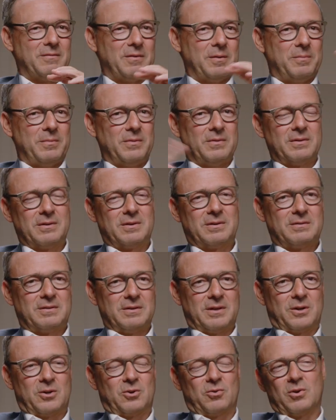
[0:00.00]
of
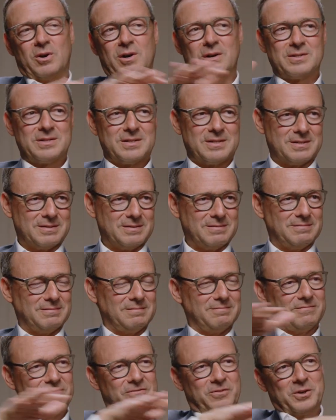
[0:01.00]
the cross
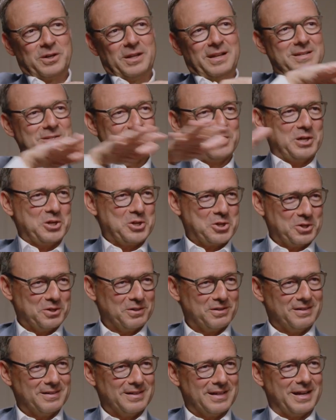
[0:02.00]

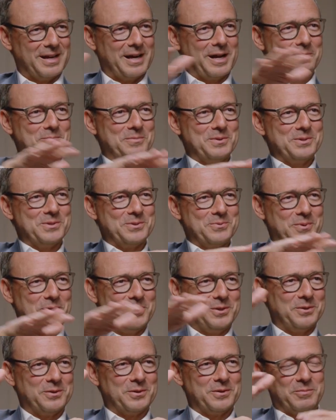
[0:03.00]
fertilization that happens
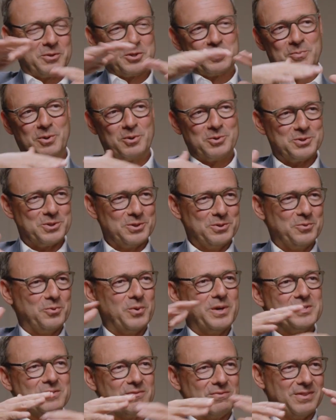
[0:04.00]
when you're exposed to new
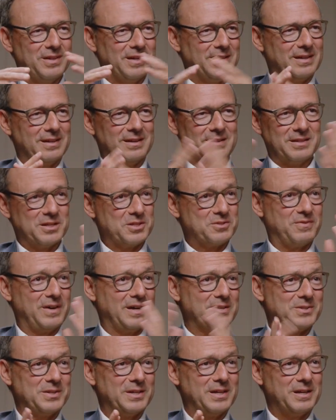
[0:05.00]
ways of thinking, I think is
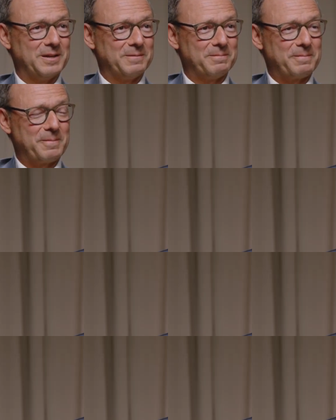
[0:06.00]
fascinating.